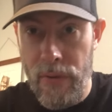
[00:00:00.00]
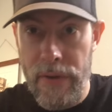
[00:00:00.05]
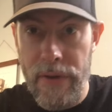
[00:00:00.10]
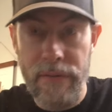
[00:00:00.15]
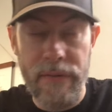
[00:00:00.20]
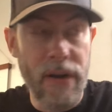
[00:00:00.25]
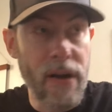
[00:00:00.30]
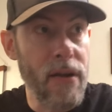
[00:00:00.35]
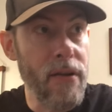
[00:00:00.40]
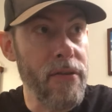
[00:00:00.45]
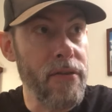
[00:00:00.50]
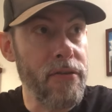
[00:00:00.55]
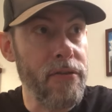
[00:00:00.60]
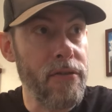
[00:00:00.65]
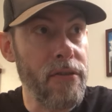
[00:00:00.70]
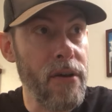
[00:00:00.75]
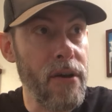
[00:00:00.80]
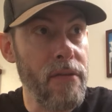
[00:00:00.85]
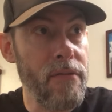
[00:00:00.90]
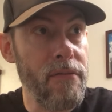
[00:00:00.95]
They've got other
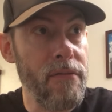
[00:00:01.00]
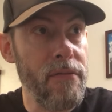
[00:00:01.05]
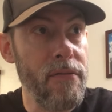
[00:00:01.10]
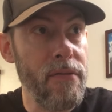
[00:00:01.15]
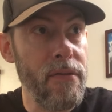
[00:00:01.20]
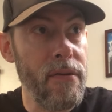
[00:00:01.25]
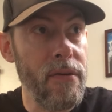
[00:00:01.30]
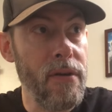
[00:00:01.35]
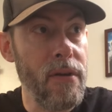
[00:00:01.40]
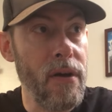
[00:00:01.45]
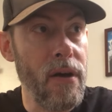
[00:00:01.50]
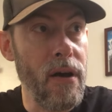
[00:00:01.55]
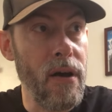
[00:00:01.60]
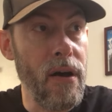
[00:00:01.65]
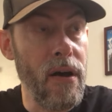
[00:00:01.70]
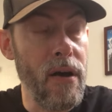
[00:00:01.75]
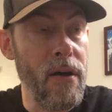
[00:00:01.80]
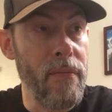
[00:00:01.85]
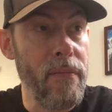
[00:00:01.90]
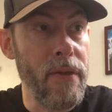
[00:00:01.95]
stuff
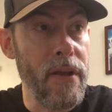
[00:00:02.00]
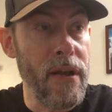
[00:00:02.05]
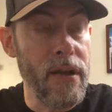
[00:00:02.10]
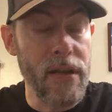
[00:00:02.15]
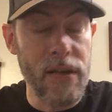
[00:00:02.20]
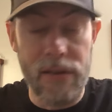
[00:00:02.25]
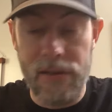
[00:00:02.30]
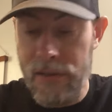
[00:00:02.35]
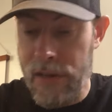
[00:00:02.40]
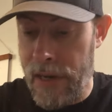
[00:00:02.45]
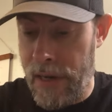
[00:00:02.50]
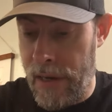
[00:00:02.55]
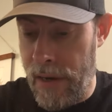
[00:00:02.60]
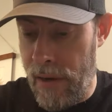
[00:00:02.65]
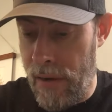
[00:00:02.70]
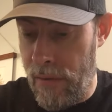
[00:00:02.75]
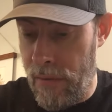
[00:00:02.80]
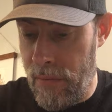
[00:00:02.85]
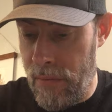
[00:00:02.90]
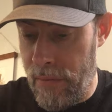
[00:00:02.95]
that I need to check
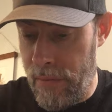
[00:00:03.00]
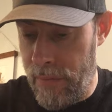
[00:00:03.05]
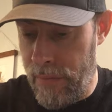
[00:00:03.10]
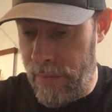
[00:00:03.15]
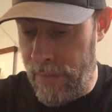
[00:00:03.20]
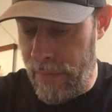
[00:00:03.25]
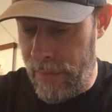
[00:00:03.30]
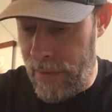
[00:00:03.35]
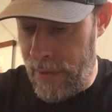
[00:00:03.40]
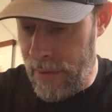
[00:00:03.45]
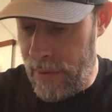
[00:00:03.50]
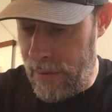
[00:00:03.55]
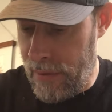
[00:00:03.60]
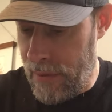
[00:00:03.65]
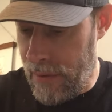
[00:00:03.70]
out, but